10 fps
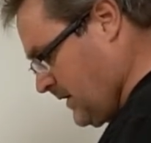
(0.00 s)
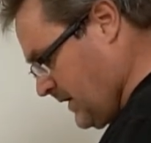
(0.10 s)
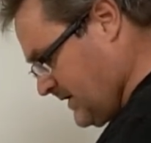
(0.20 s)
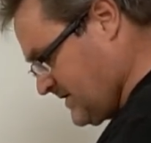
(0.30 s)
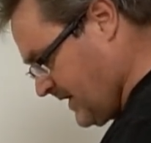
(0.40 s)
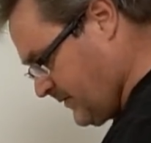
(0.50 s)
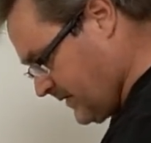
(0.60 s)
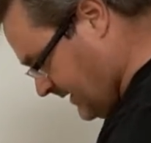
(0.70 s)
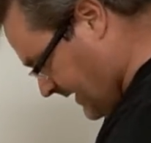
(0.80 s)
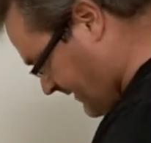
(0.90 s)
I check
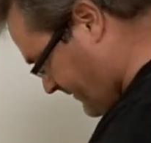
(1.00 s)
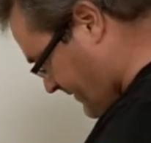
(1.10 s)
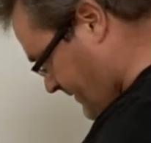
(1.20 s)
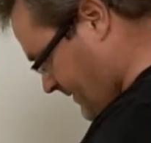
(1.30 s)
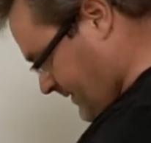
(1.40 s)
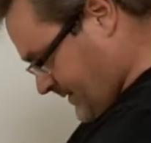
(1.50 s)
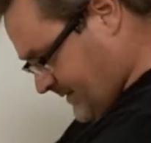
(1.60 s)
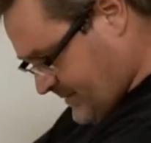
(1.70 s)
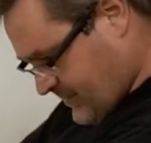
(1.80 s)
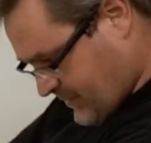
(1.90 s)
with the level
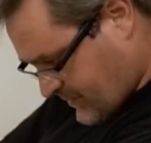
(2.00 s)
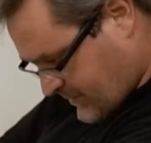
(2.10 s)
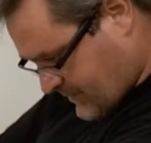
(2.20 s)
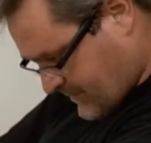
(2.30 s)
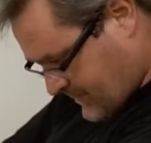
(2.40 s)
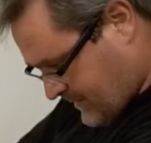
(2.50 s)
to